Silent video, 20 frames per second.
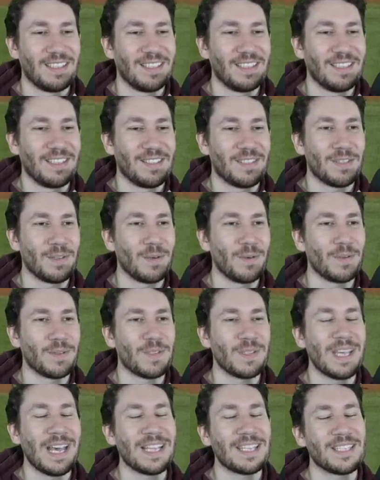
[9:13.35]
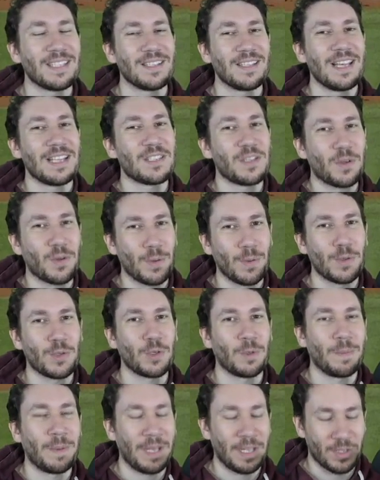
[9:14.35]
So that's a
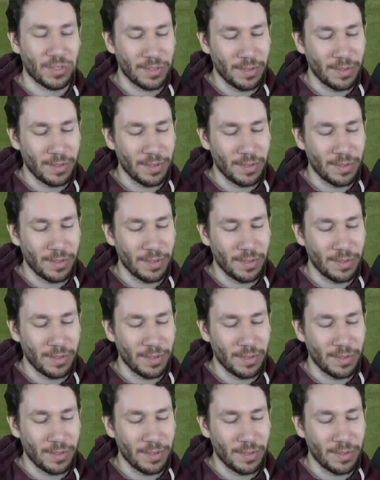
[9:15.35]
crucial pitch.